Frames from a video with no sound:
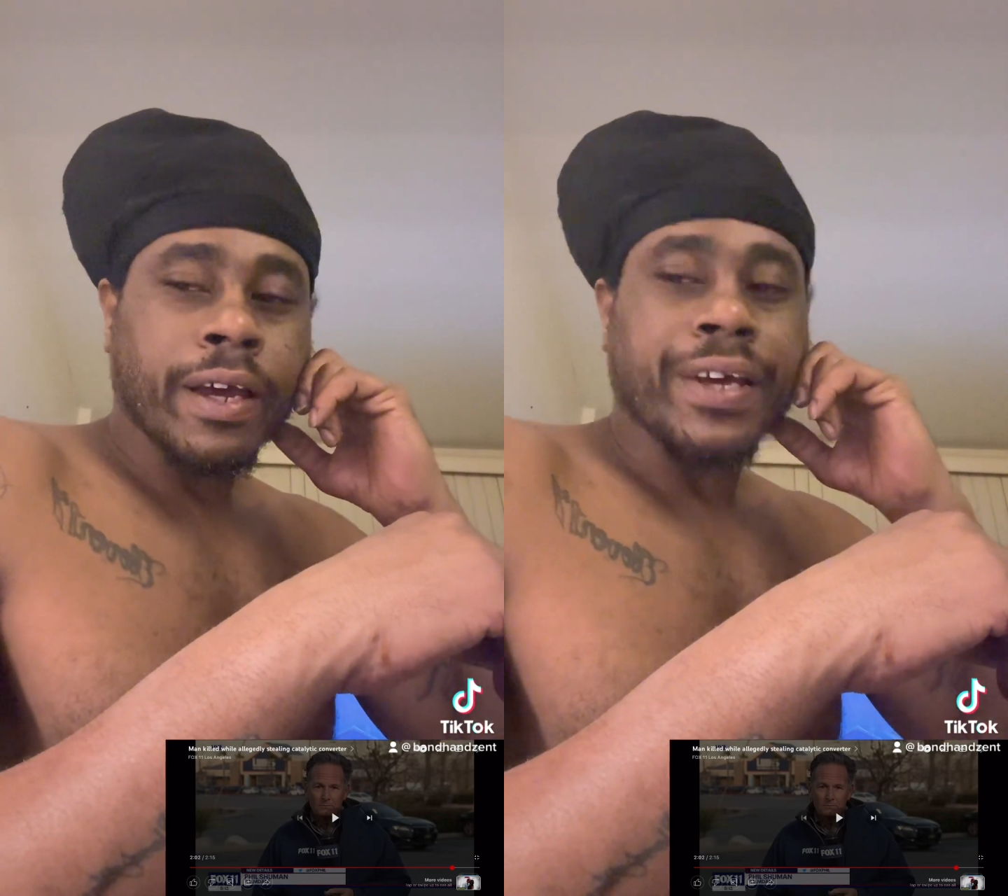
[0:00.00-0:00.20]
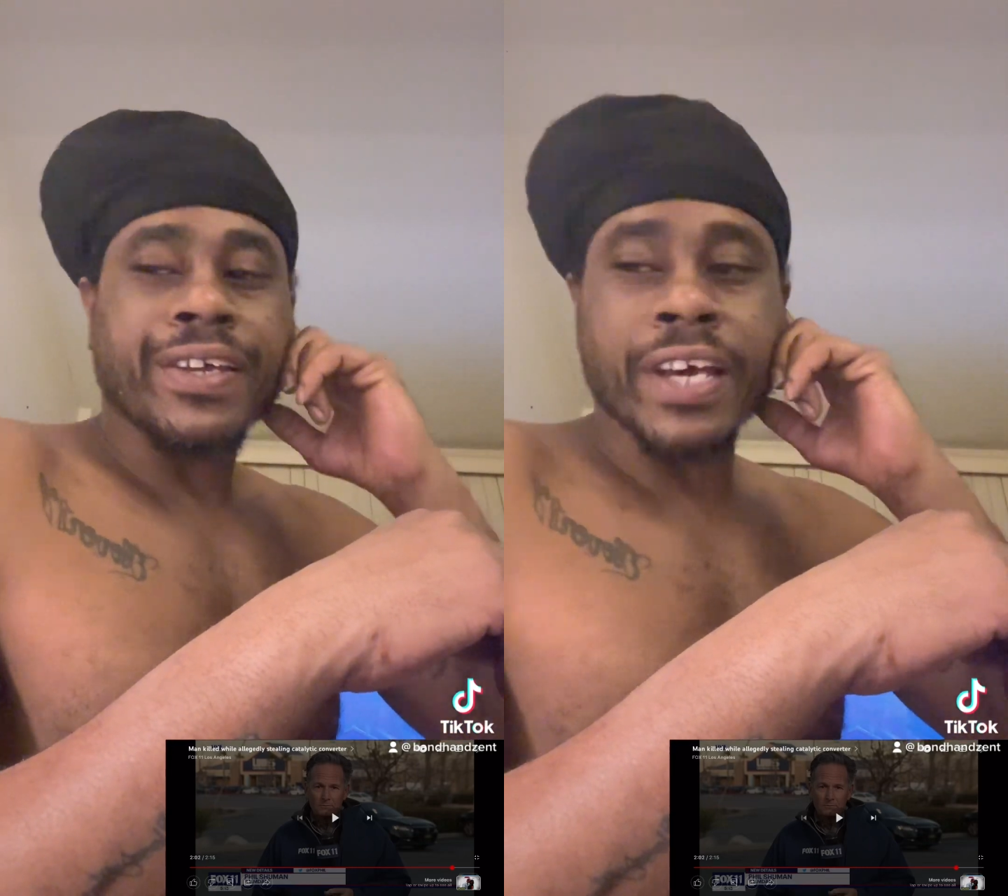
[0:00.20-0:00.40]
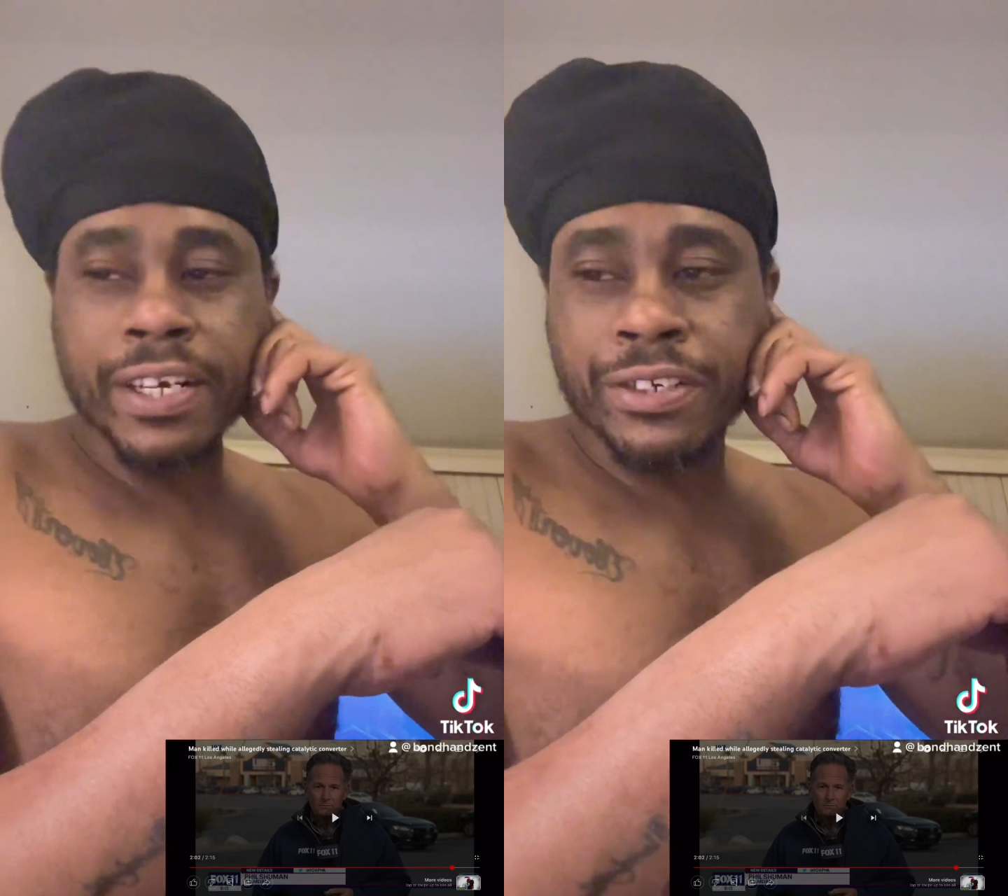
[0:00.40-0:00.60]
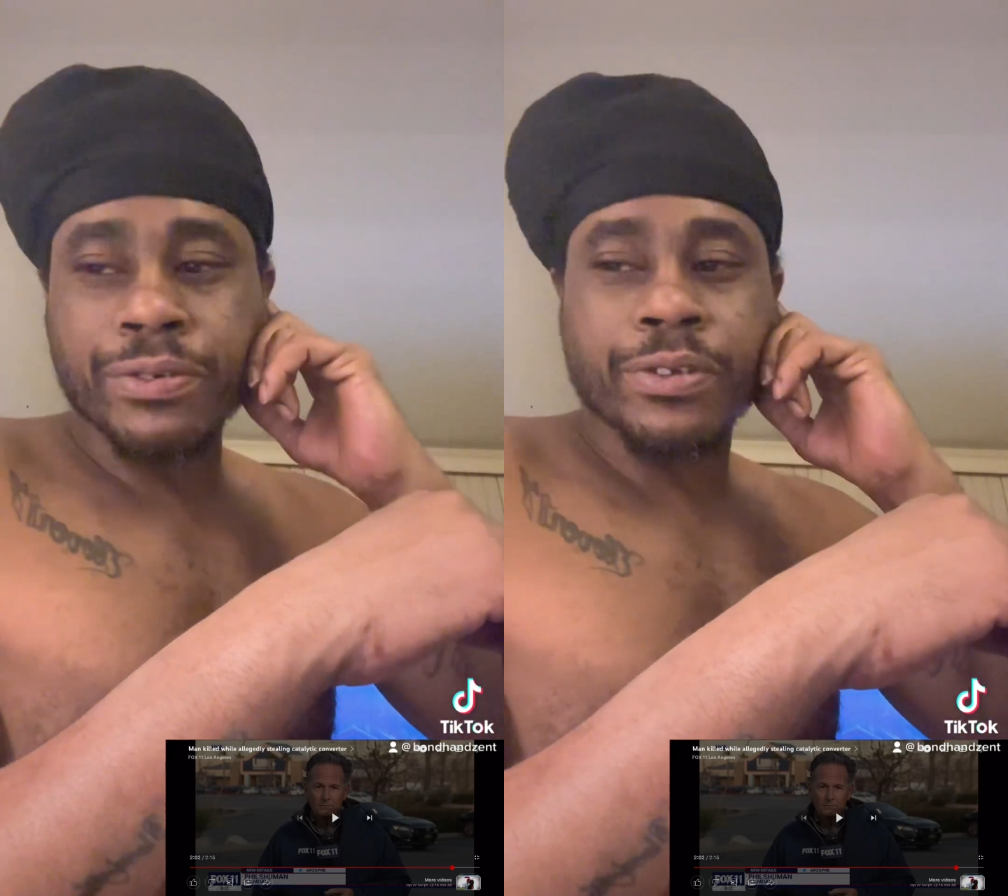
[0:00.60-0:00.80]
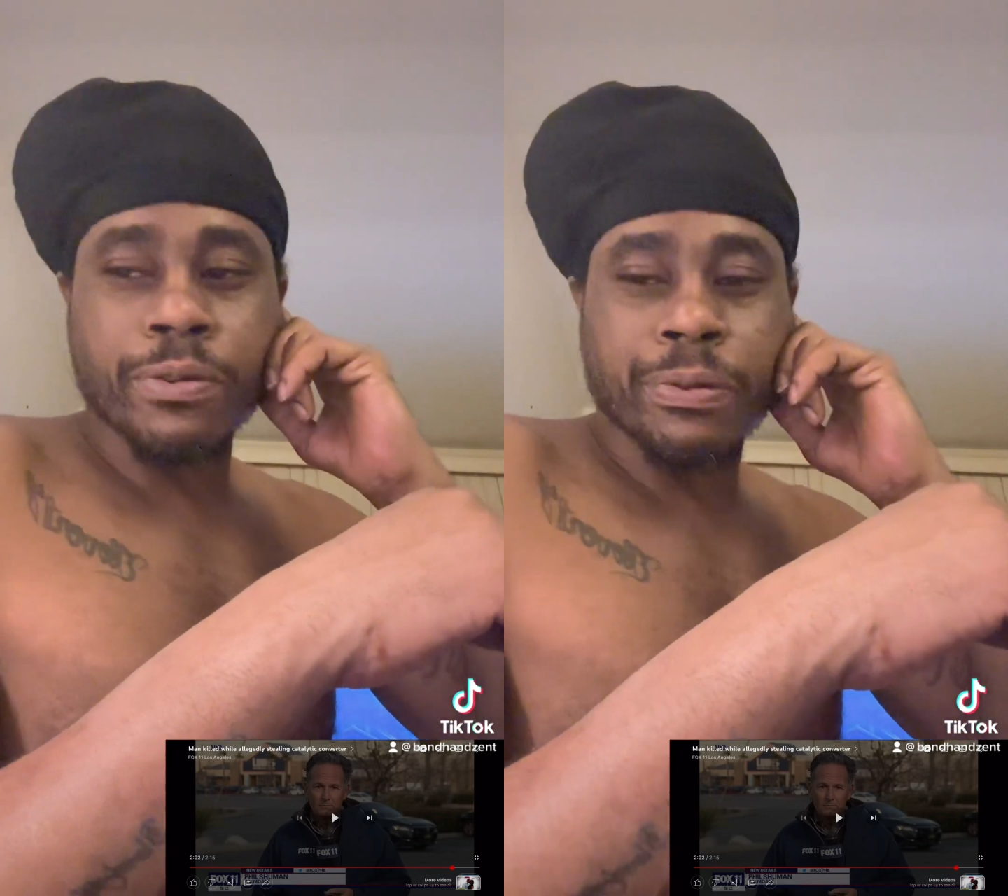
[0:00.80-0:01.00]
yes, you
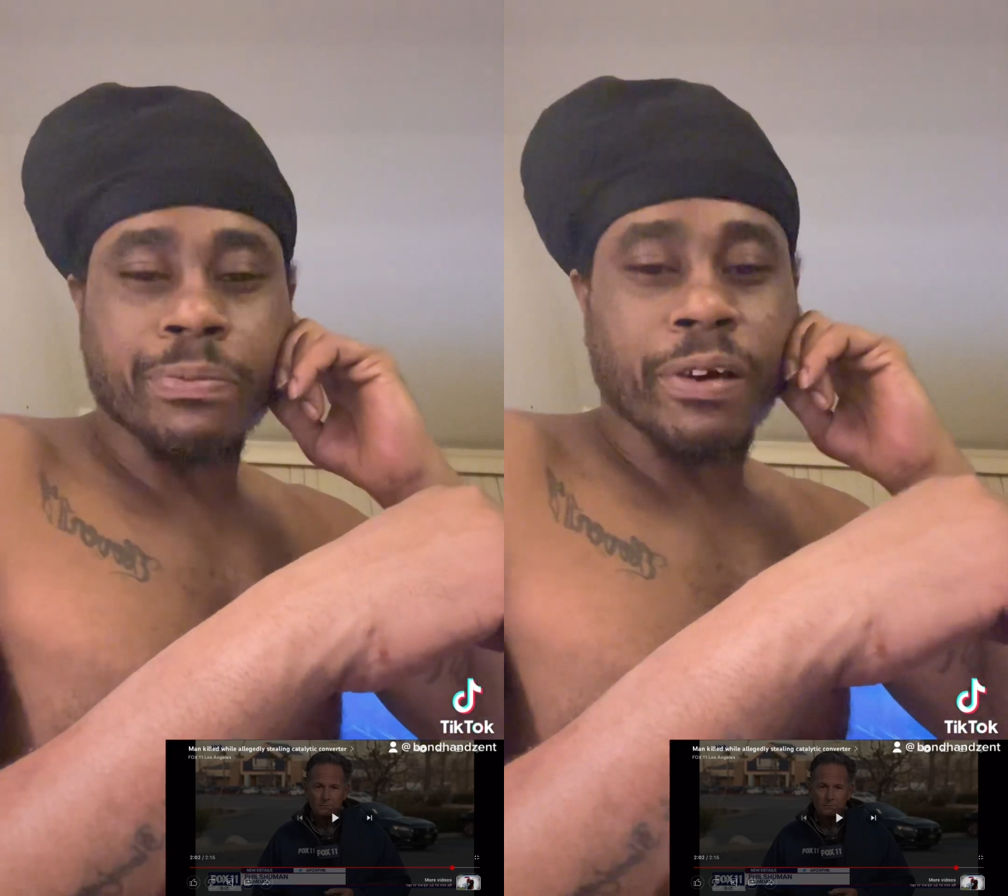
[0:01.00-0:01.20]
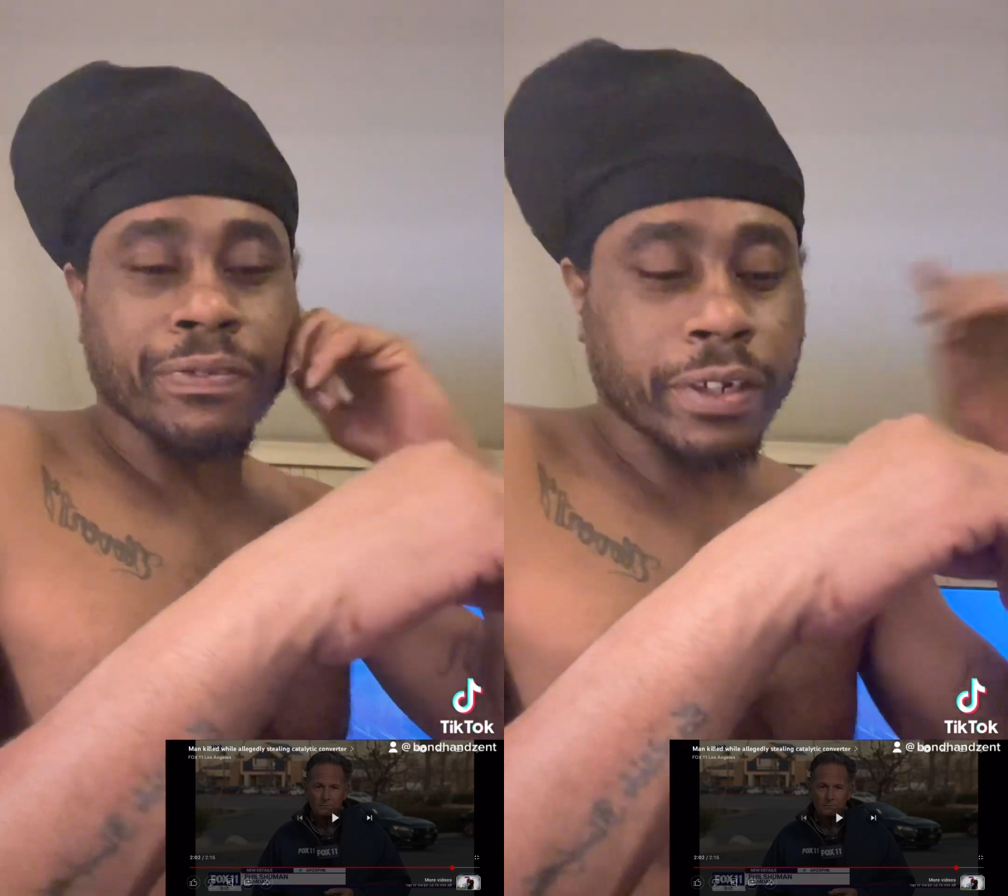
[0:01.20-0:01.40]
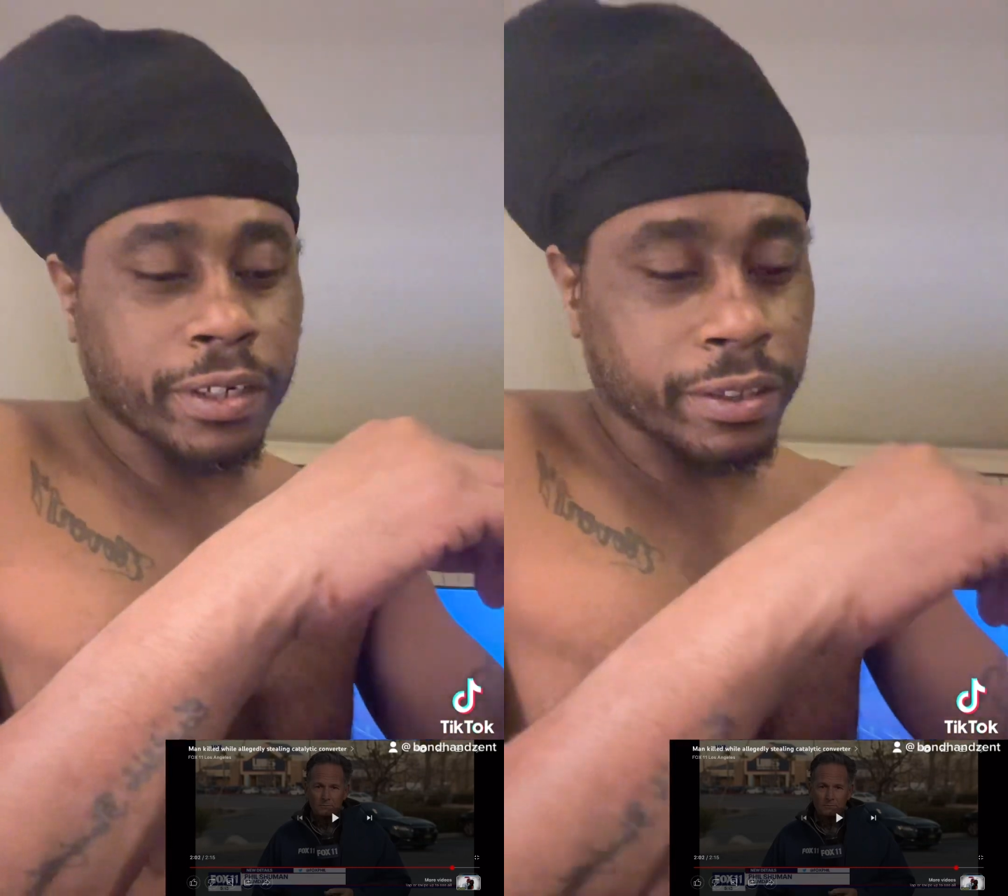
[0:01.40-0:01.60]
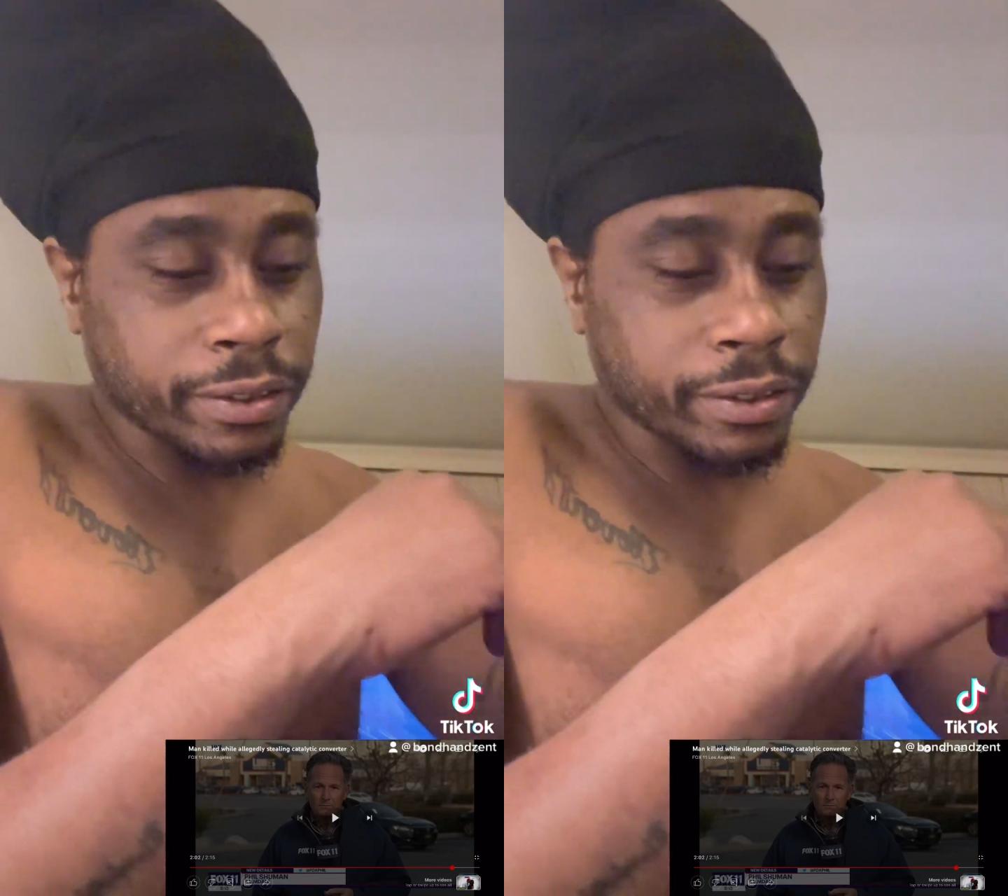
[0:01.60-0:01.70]
stupid motherfucker